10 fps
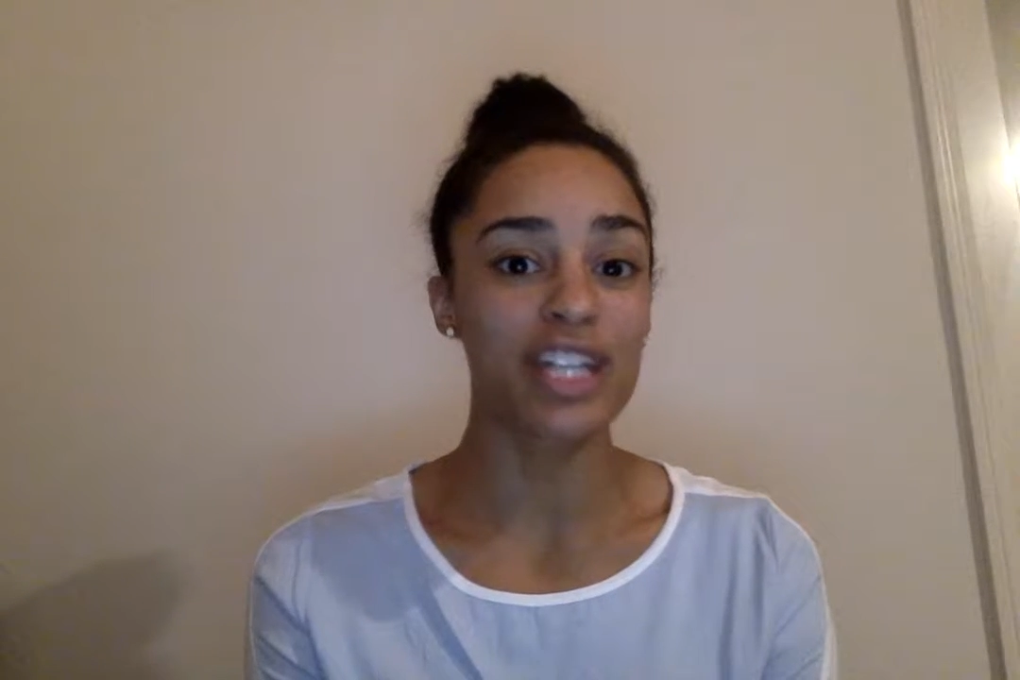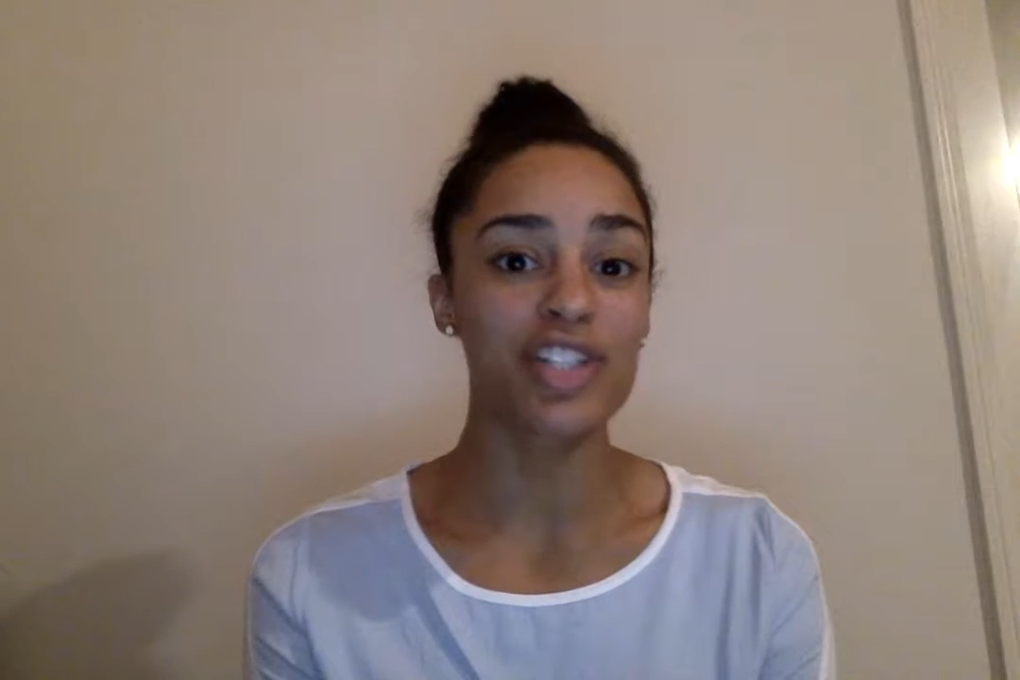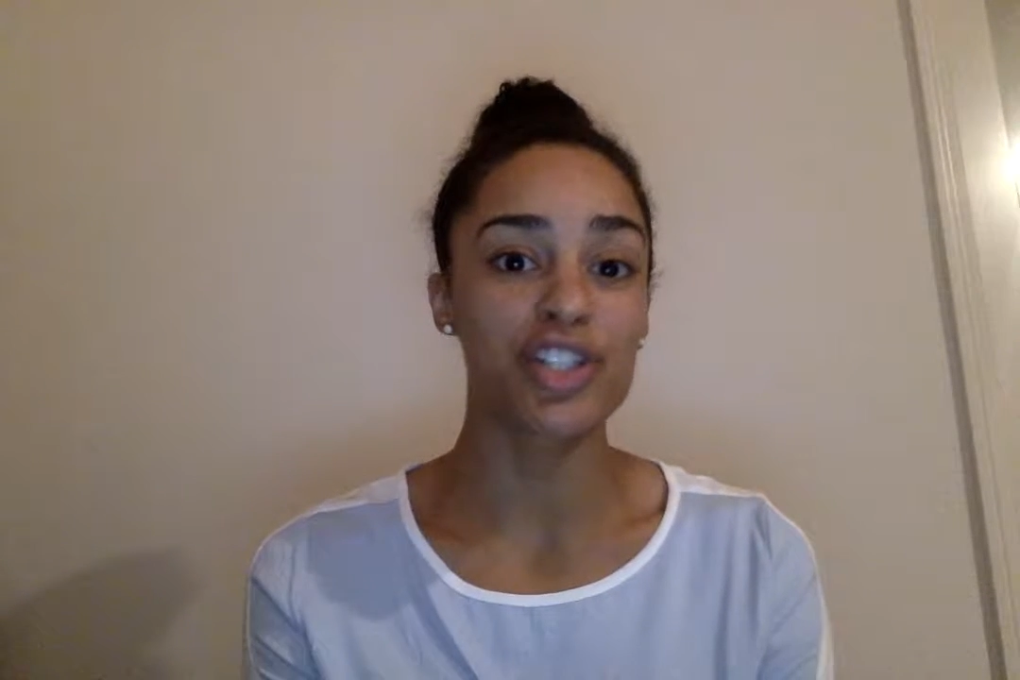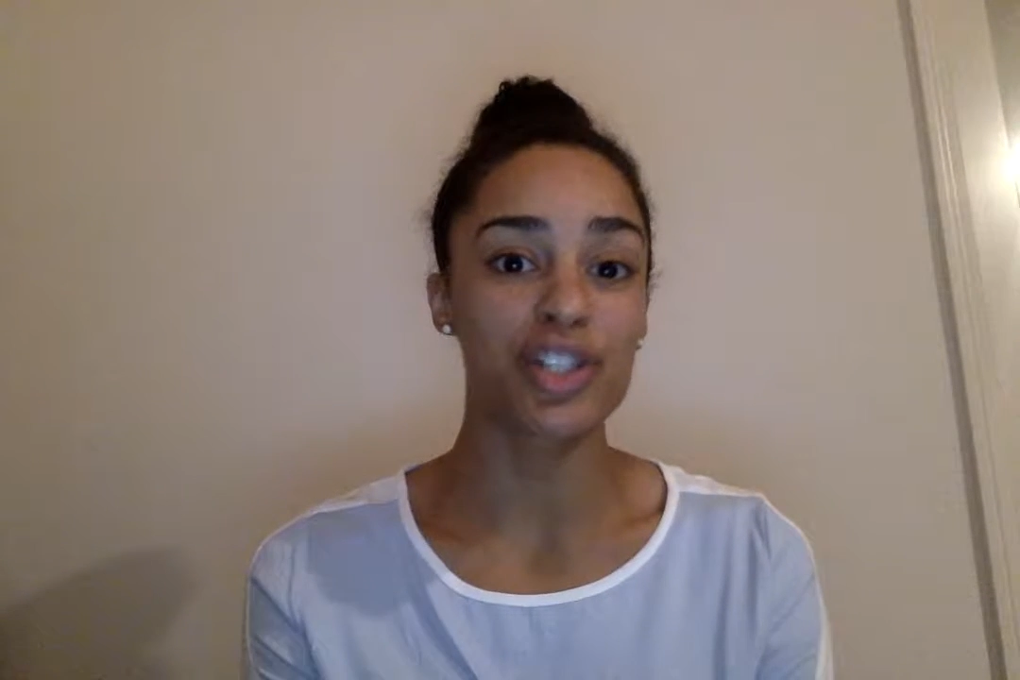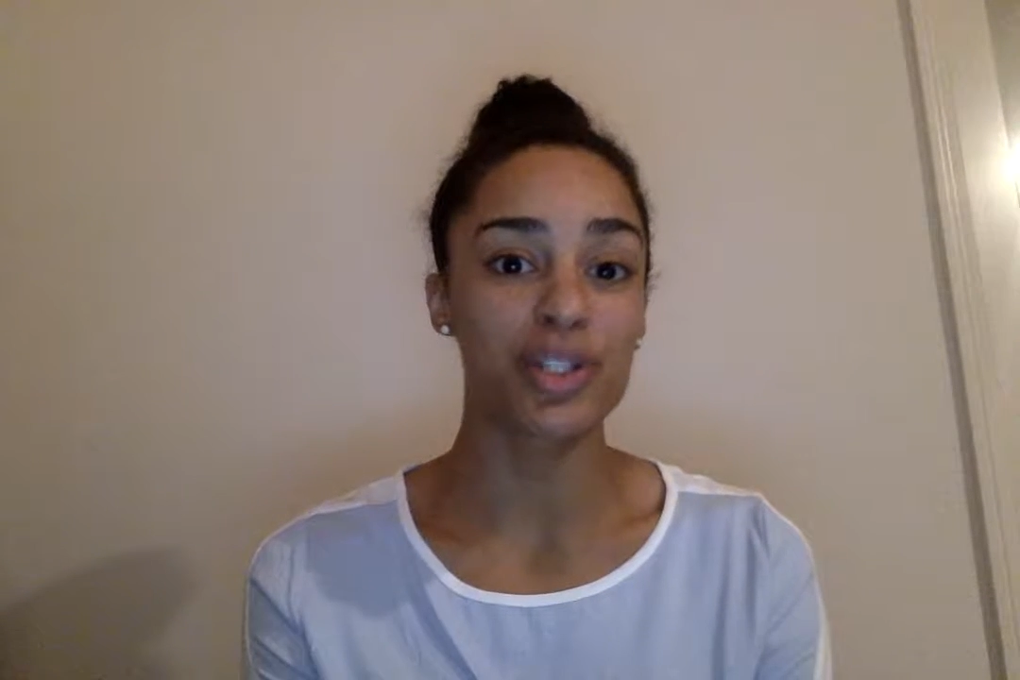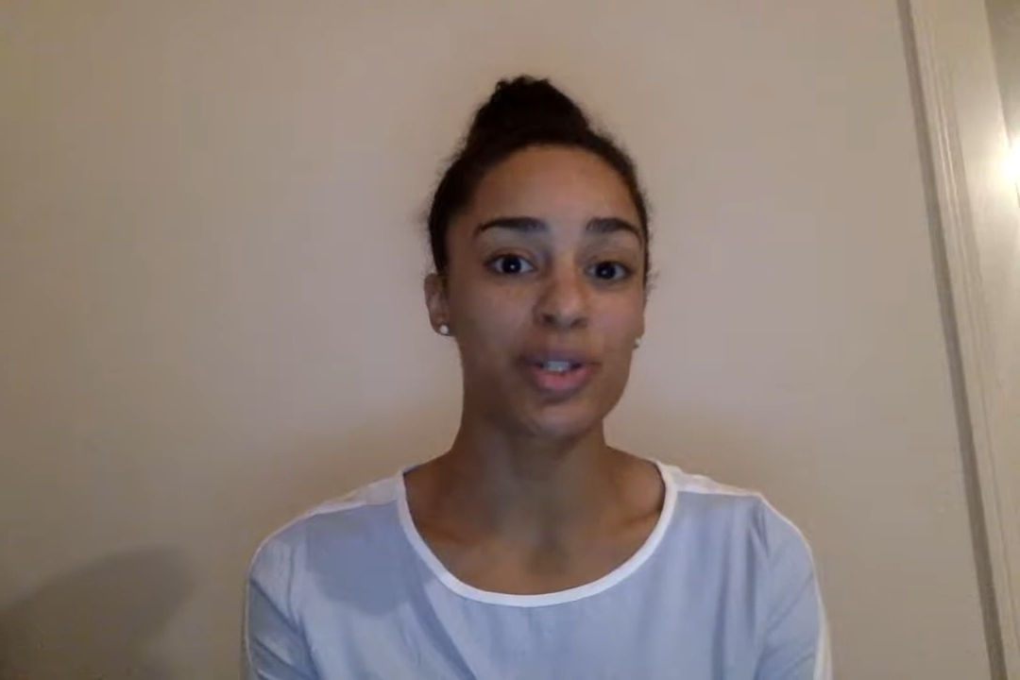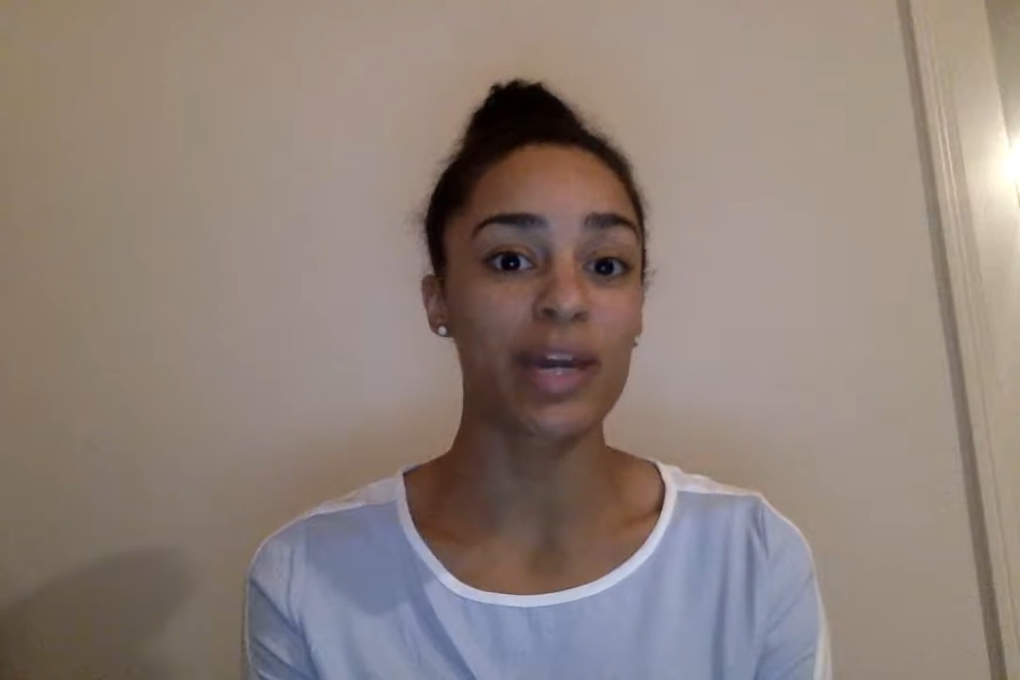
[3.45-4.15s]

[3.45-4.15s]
into